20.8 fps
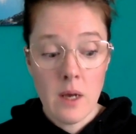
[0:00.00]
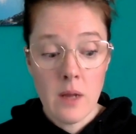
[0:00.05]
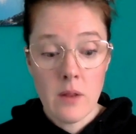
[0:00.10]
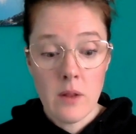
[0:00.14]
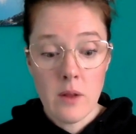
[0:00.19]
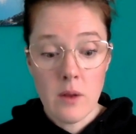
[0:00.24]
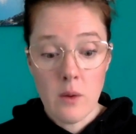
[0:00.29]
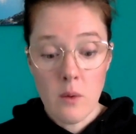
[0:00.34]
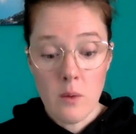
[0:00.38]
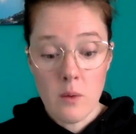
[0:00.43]

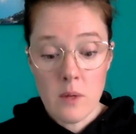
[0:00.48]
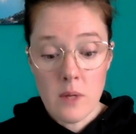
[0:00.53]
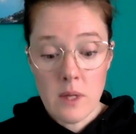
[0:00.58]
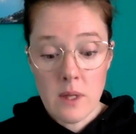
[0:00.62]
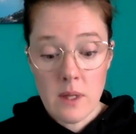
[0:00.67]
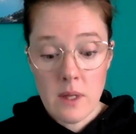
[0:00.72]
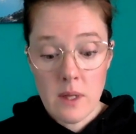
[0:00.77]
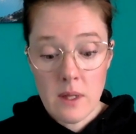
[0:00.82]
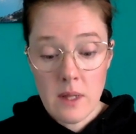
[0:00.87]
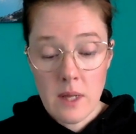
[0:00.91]
The only
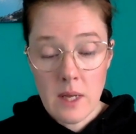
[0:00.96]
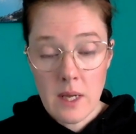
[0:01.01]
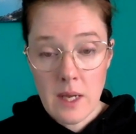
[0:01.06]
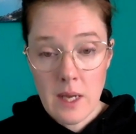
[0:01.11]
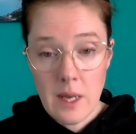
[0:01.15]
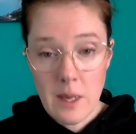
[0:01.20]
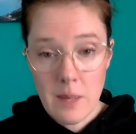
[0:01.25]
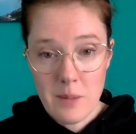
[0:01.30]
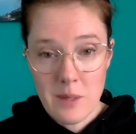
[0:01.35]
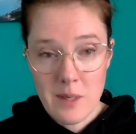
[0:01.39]
thing that
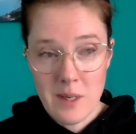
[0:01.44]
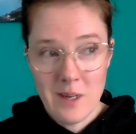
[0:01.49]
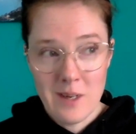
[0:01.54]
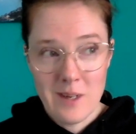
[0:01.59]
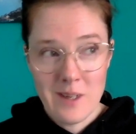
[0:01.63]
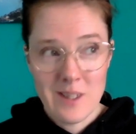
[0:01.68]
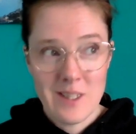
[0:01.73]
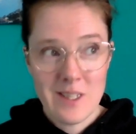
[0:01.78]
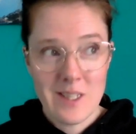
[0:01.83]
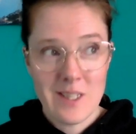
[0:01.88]
kept her,
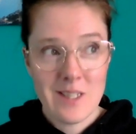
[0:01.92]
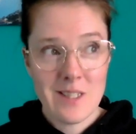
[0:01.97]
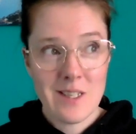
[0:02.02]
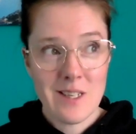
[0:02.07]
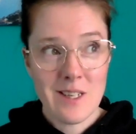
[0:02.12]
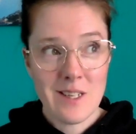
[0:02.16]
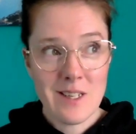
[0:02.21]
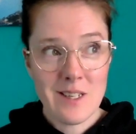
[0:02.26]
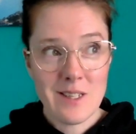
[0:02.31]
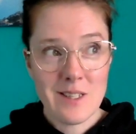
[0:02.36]
she's
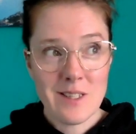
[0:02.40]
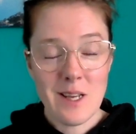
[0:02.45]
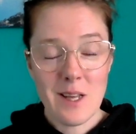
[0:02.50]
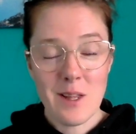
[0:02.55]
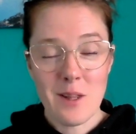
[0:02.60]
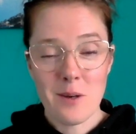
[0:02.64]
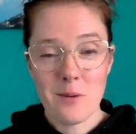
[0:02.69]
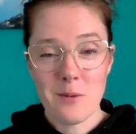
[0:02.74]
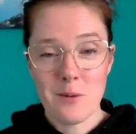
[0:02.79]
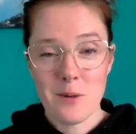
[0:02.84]
going to say
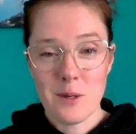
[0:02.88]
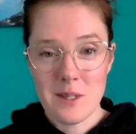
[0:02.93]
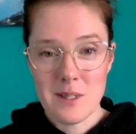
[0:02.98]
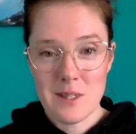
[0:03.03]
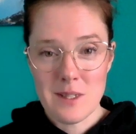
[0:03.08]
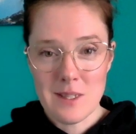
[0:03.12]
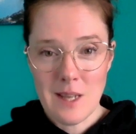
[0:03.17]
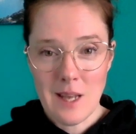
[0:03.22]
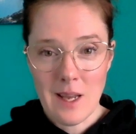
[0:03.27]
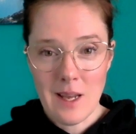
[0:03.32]
the word
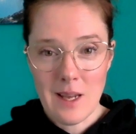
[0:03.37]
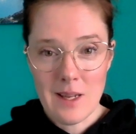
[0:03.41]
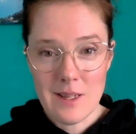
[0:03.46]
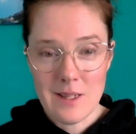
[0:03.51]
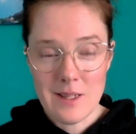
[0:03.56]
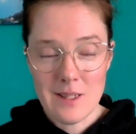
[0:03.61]
sane.